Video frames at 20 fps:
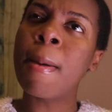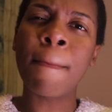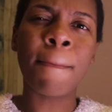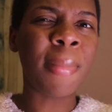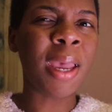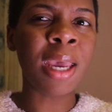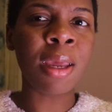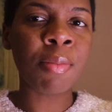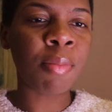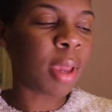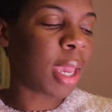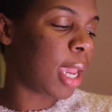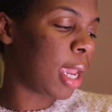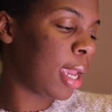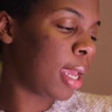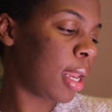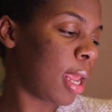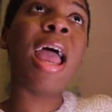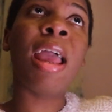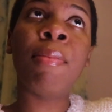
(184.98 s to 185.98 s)

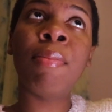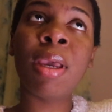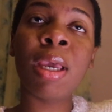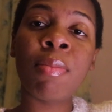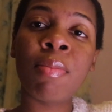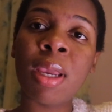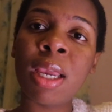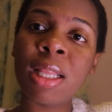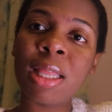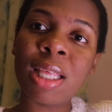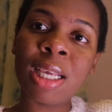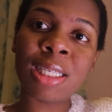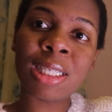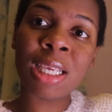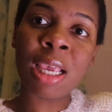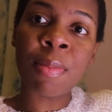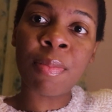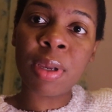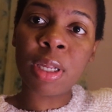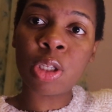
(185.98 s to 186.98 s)
man-made, and man-made things
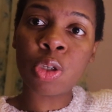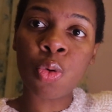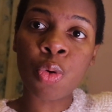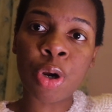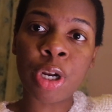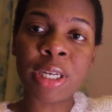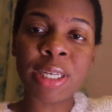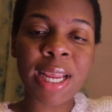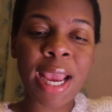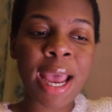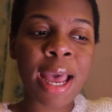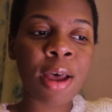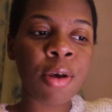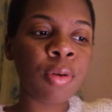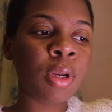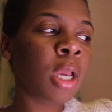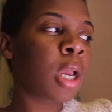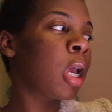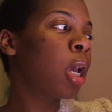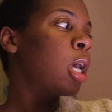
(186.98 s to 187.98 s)
can be torn
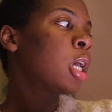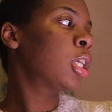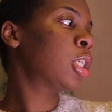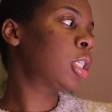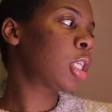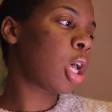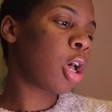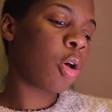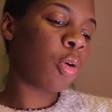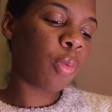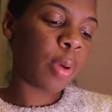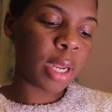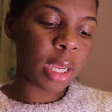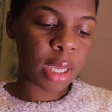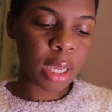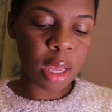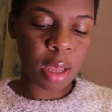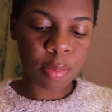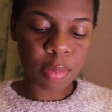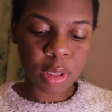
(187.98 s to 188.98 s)
down. So when
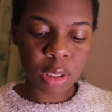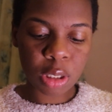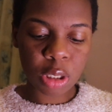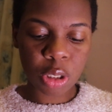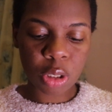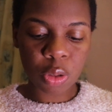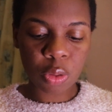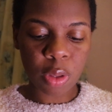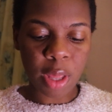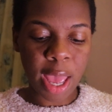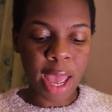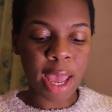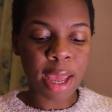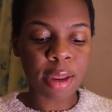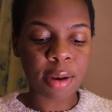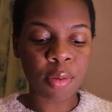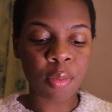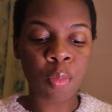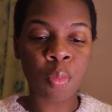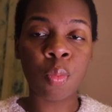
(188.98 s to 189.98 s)
it comes to
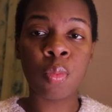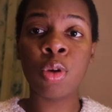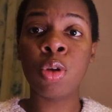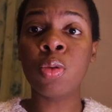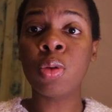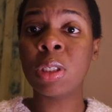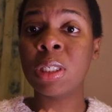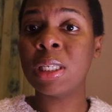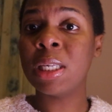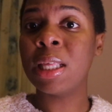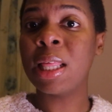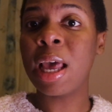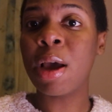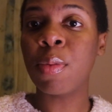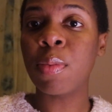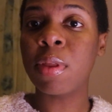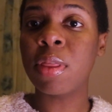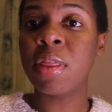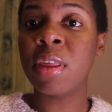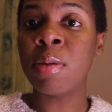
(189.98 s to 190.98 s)
that, you see
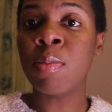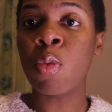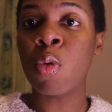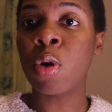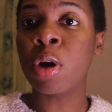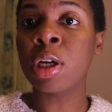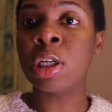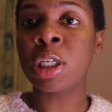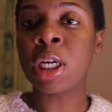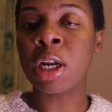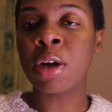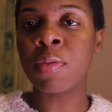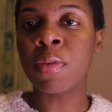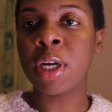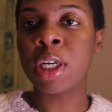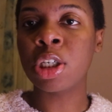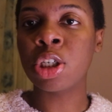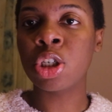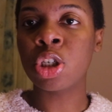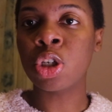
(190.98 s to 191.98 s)
that with the more
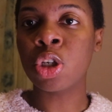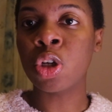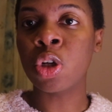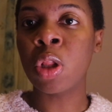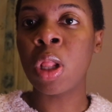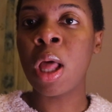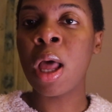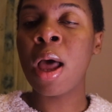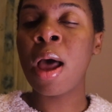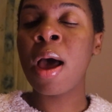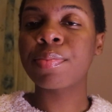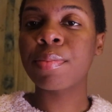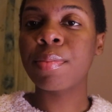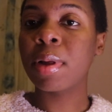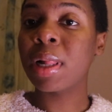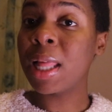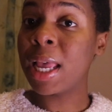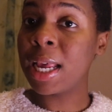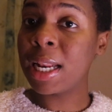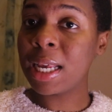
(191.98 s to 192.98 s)
generational
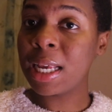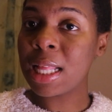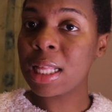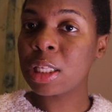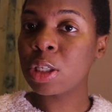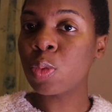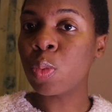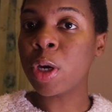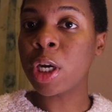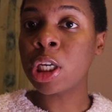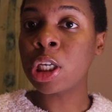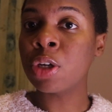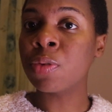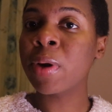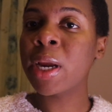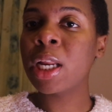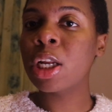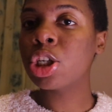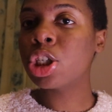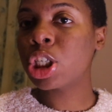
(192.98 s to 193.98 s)
planets, where
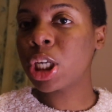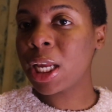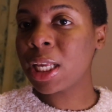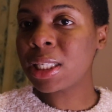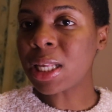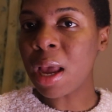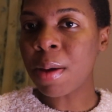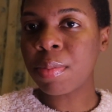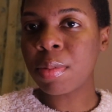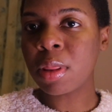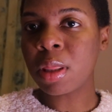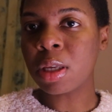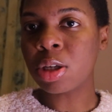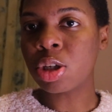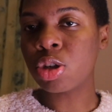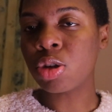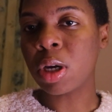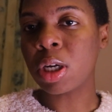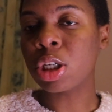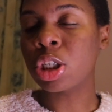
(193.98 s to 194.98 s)
Uranus shakes up the
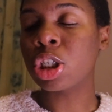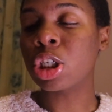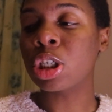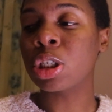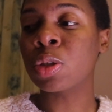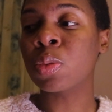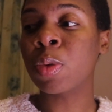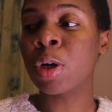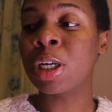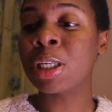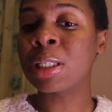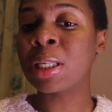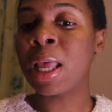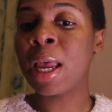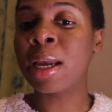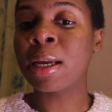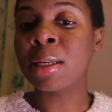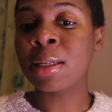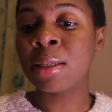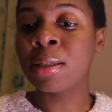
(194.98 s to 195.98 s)
structures, where it's
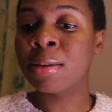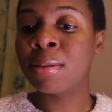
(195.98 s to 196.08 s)
like